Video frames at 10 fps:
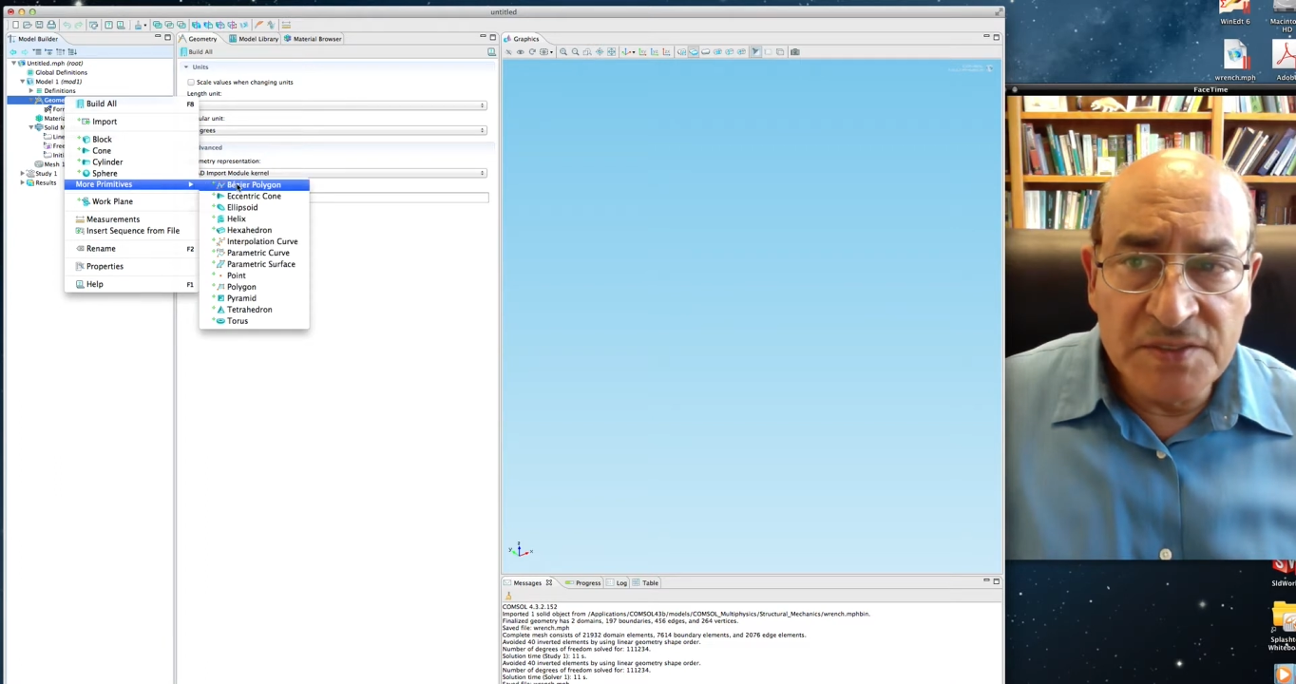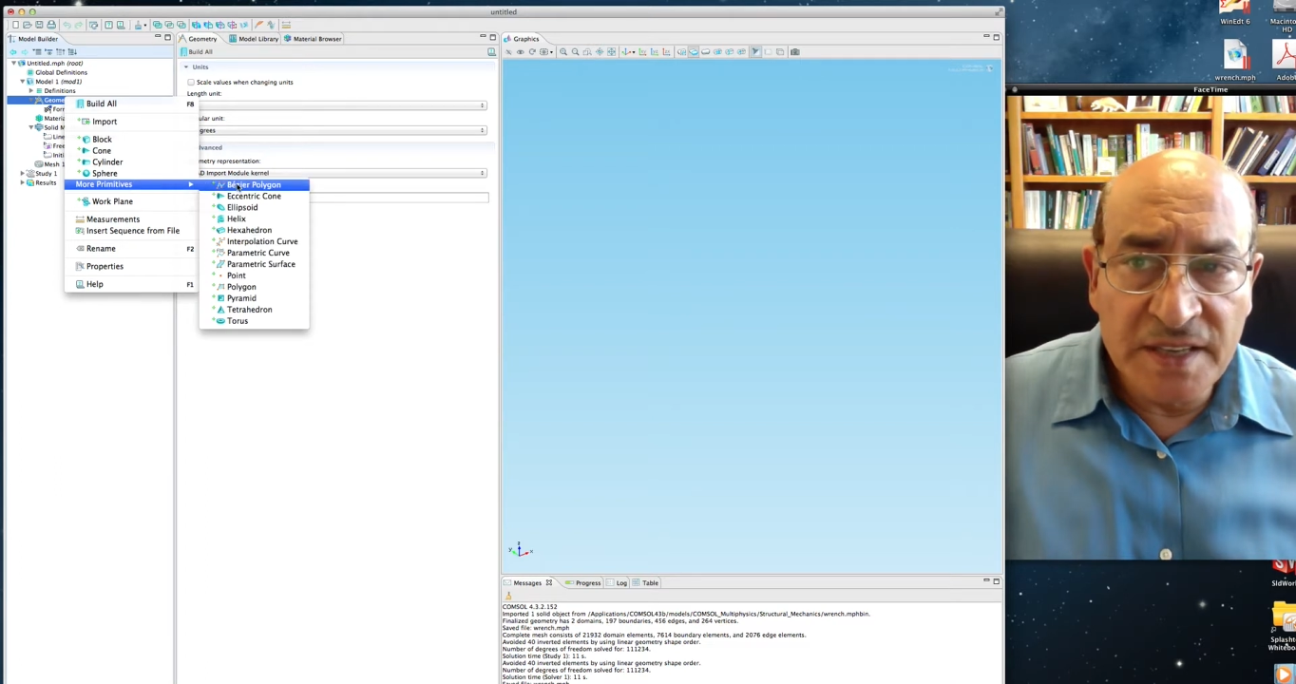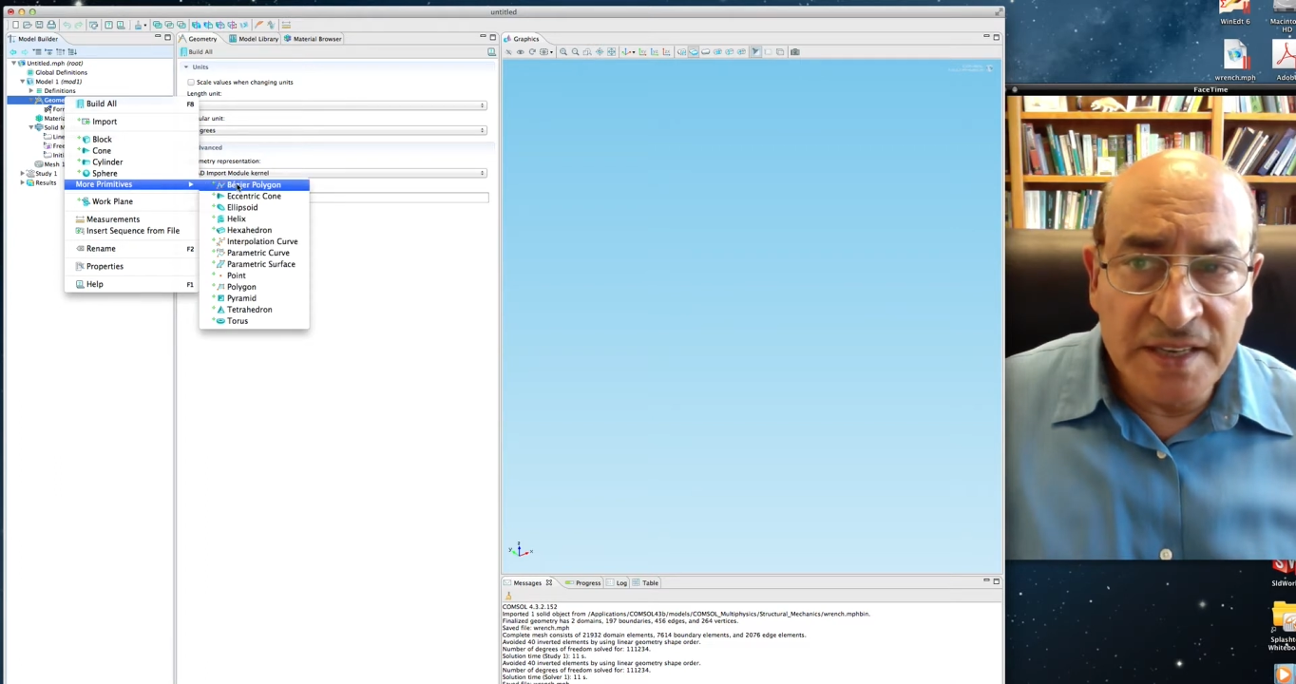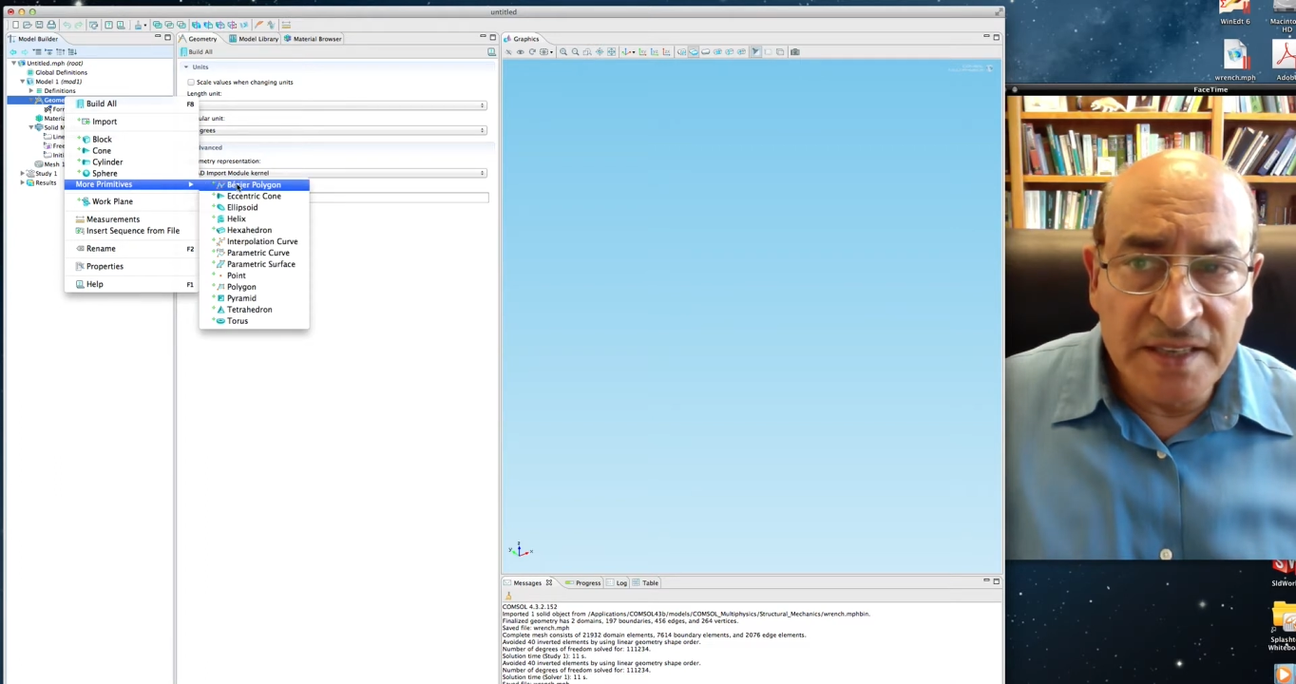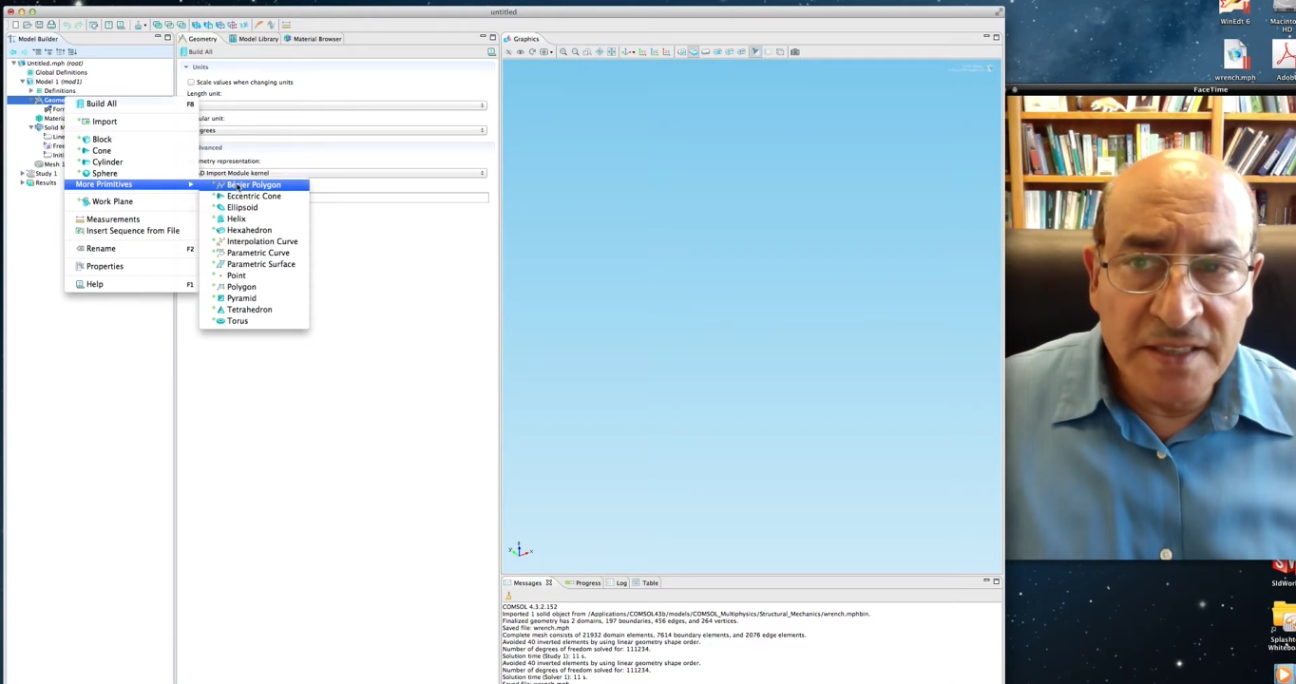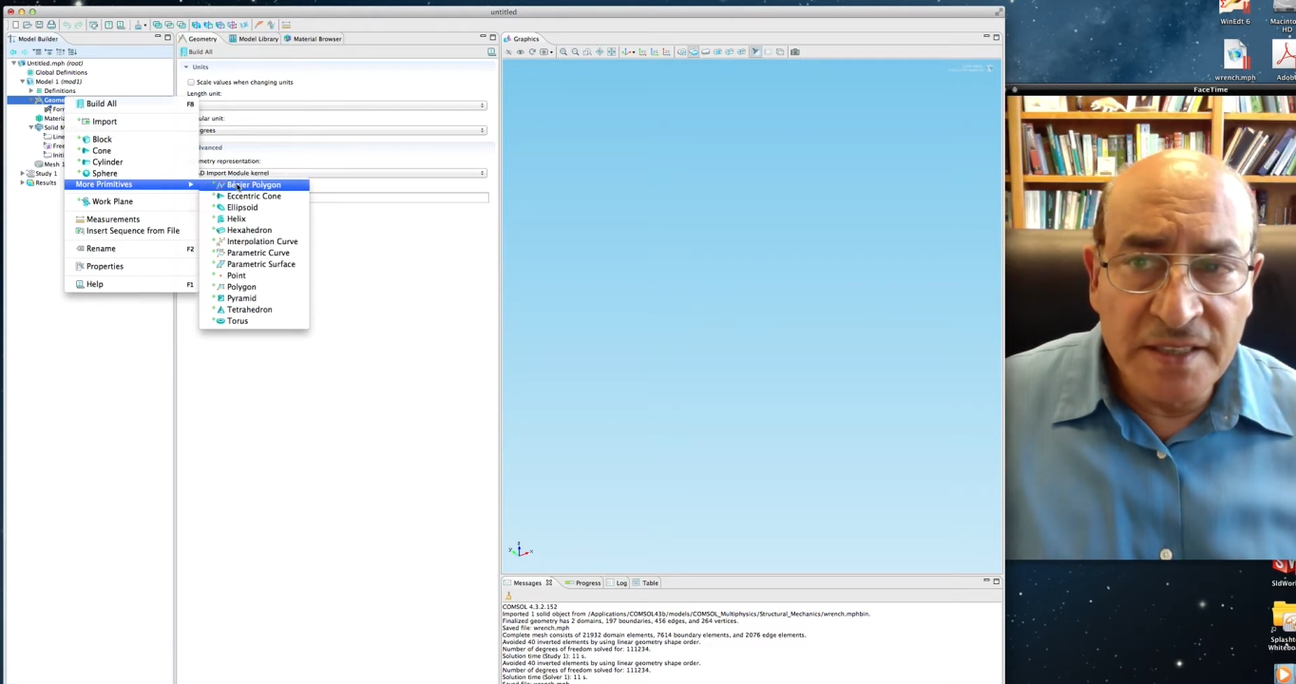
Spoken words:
like